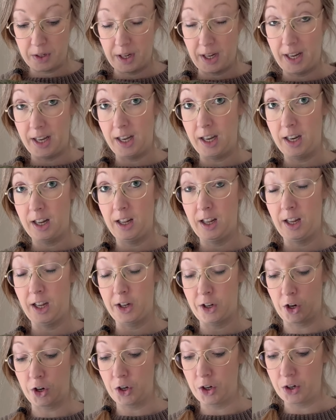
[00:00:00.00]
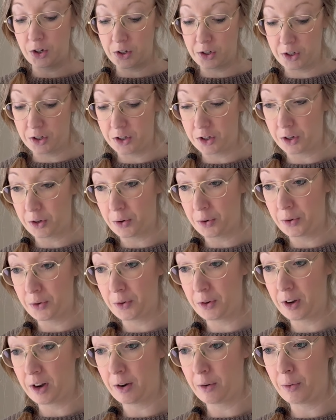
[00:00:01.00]
in cotton, so
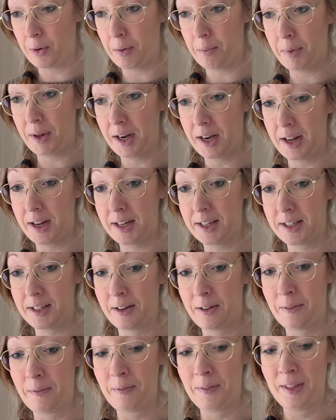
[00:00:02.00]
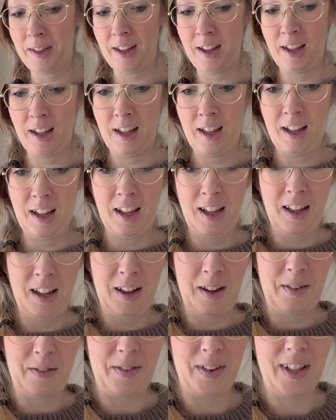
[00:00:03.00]
that will be nice.
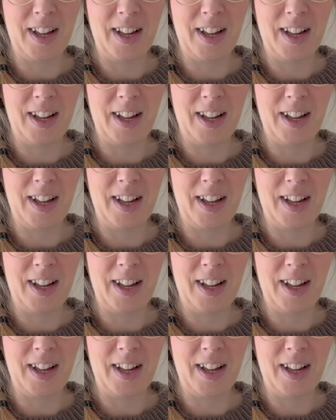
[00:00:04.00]
But